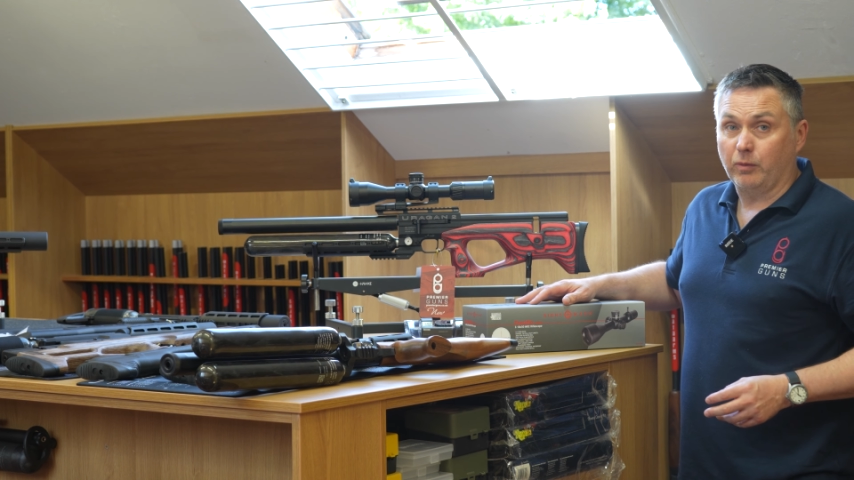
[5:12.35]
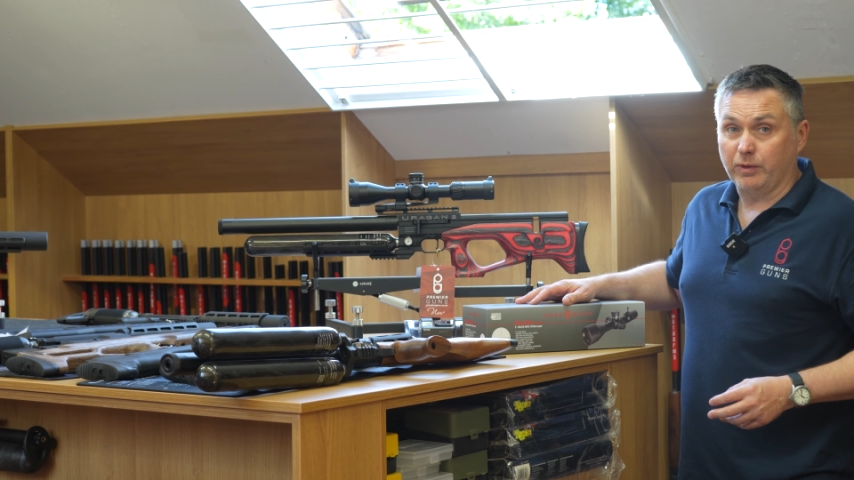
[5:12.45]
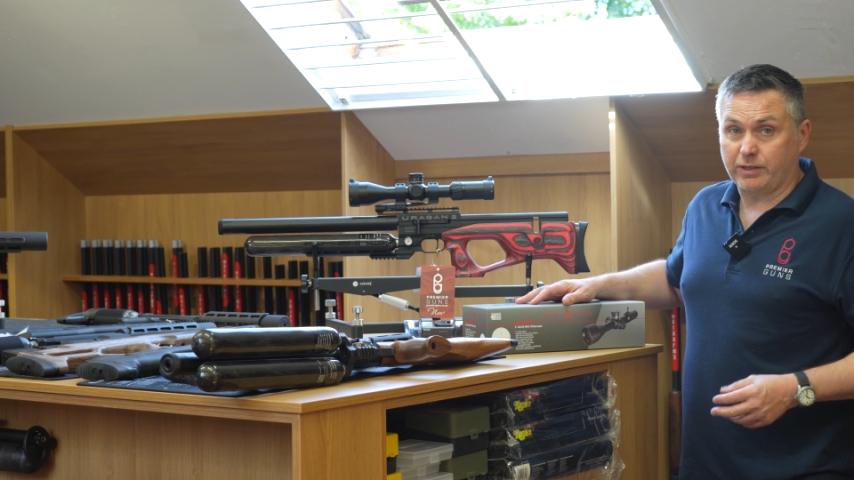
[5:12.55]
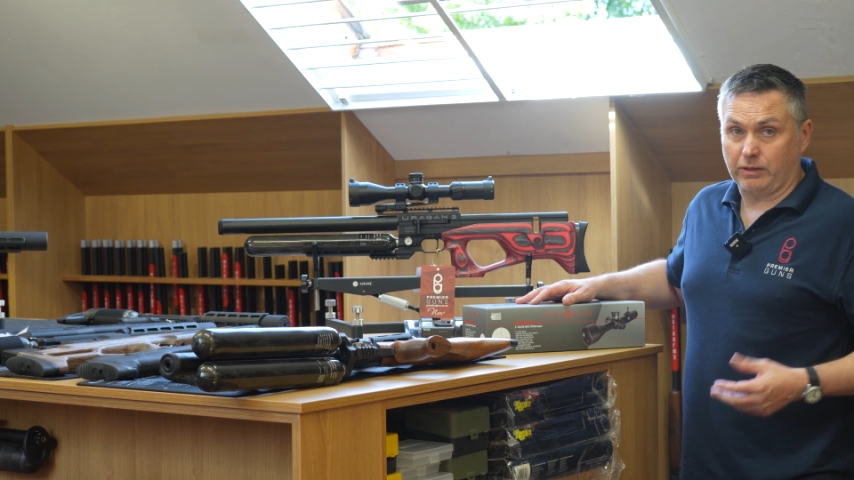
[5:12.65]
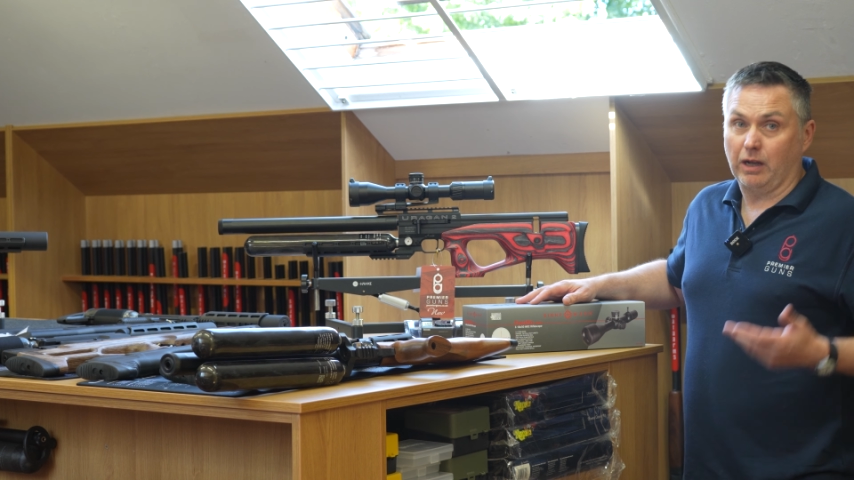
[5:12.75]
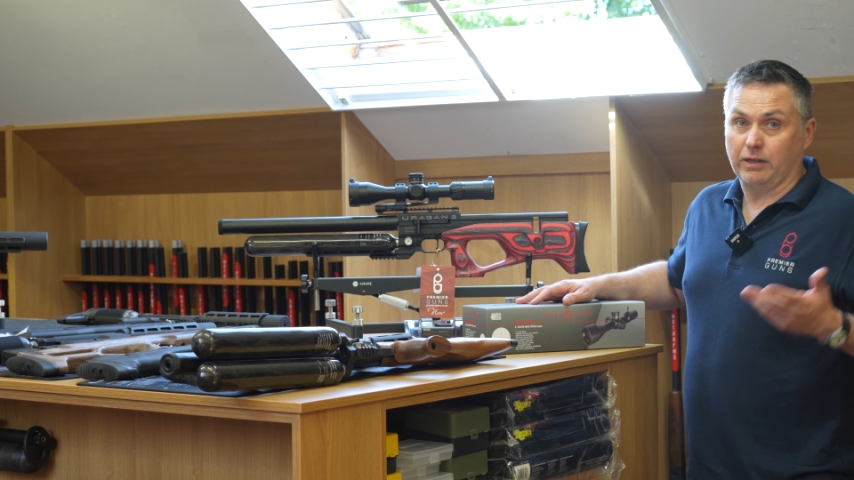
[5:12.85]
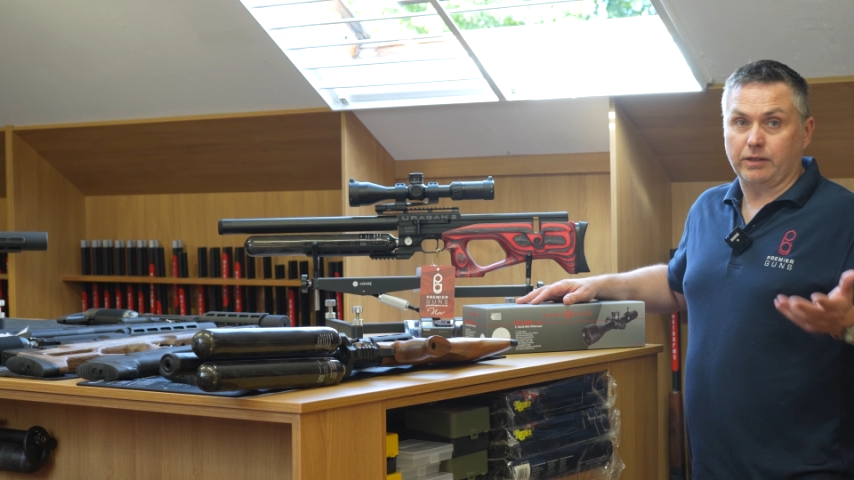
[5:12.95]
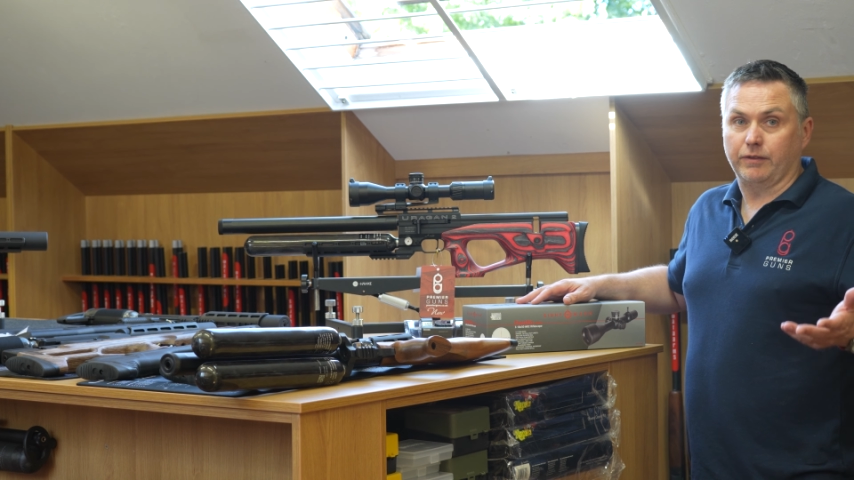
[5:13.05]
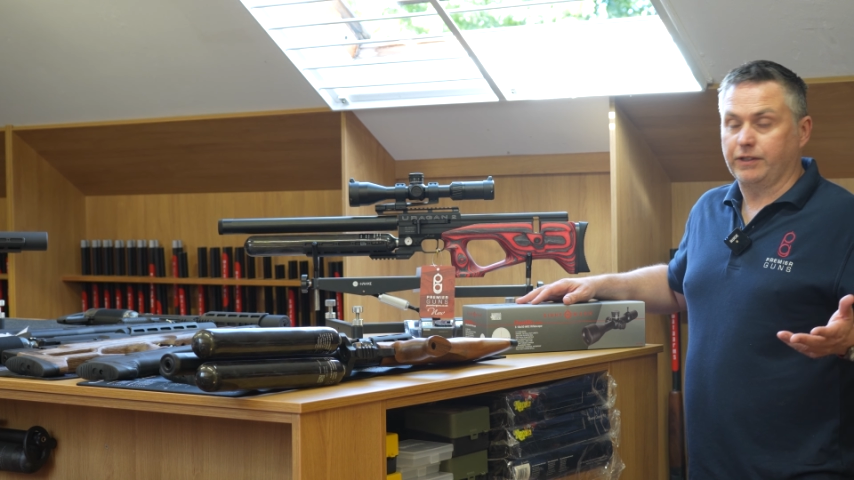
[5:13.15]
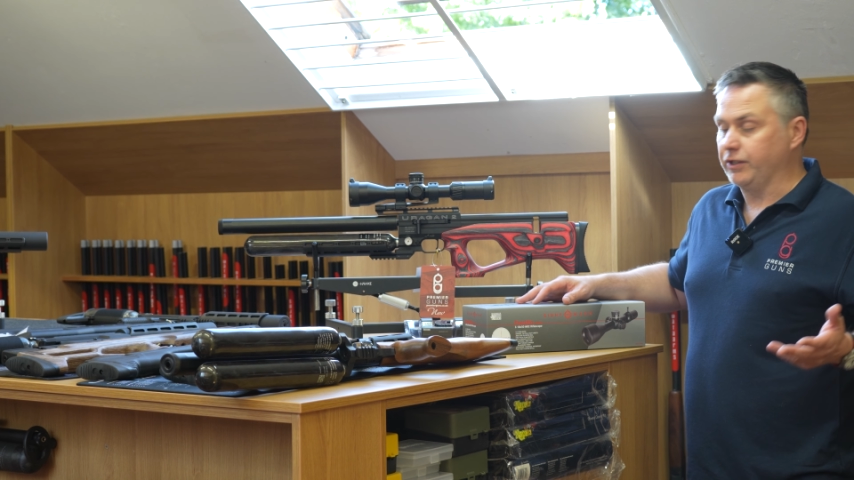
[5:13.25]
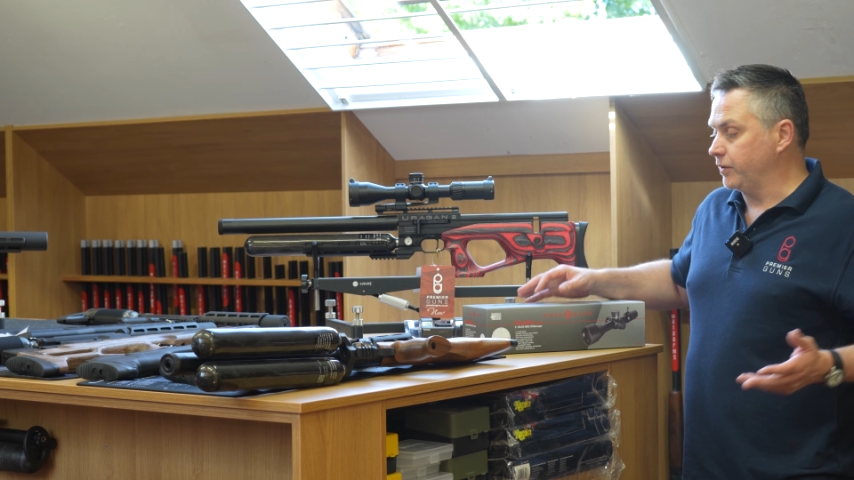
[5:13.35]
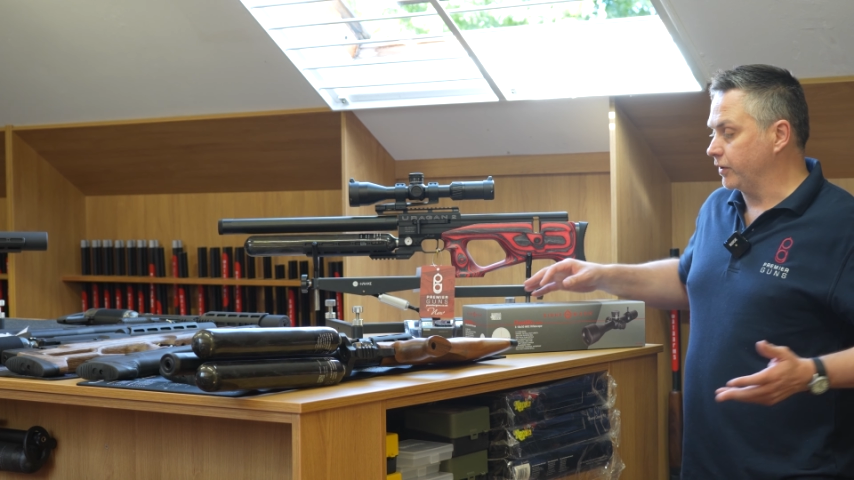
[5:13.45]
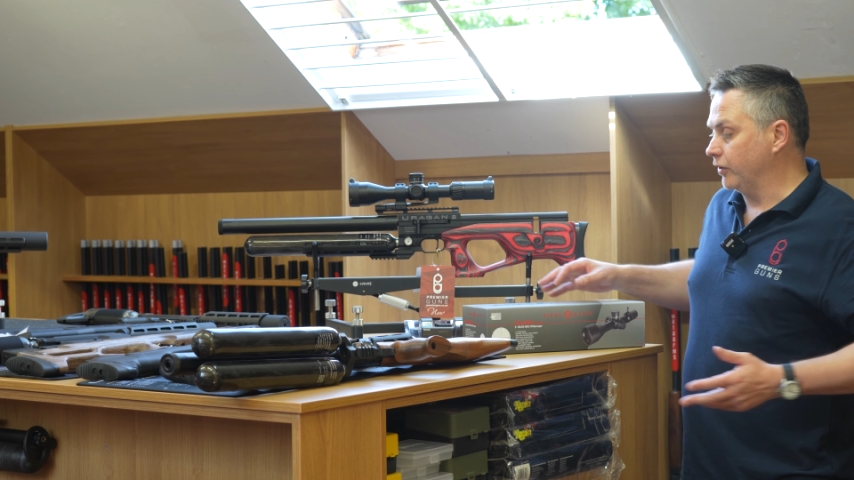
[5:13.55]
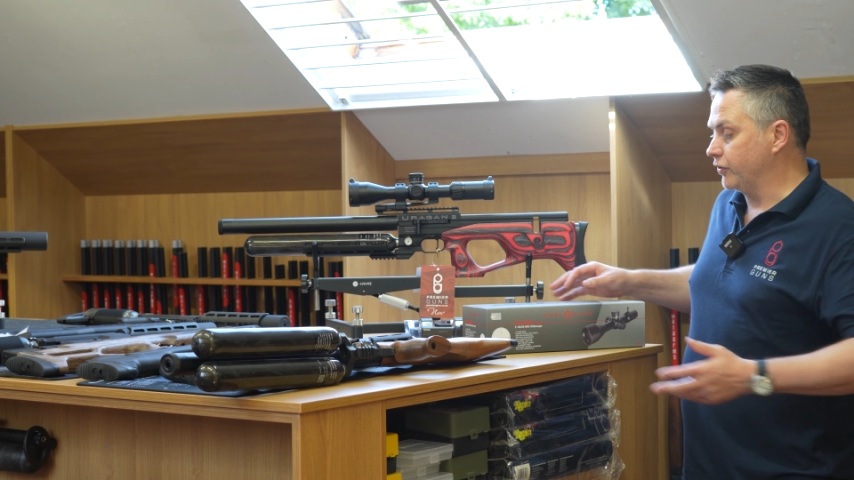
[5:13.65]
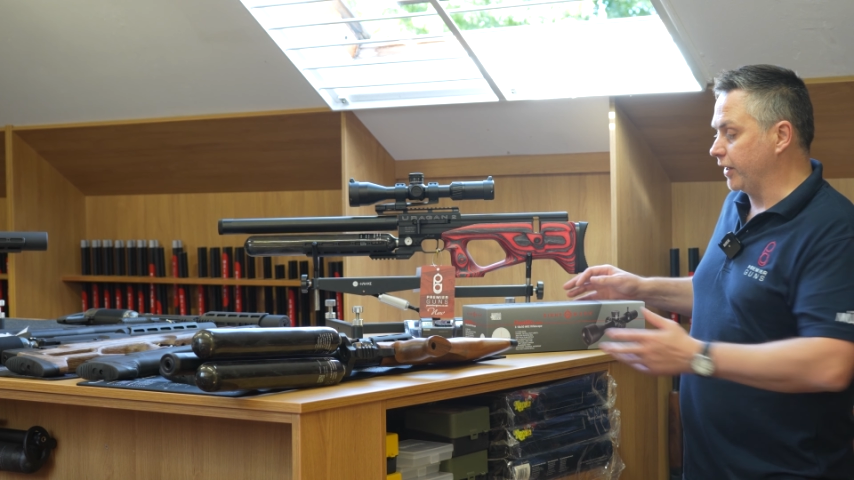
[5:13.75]
which aren't obviously new to the
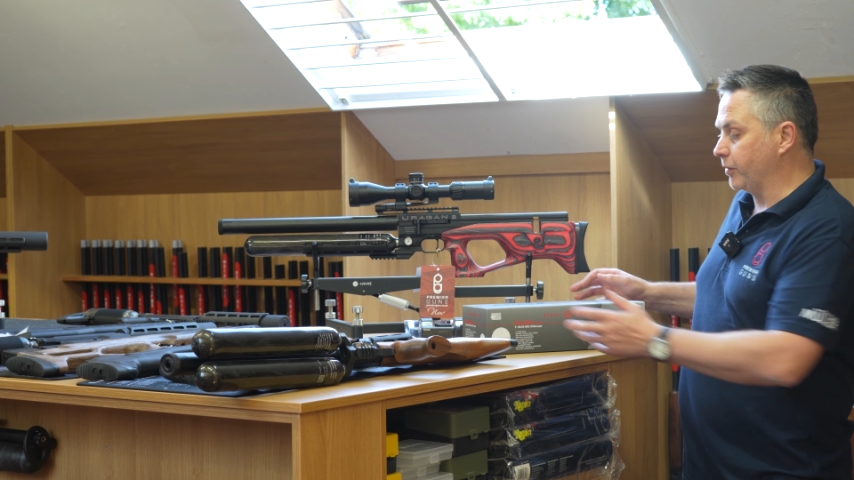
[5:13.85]
country.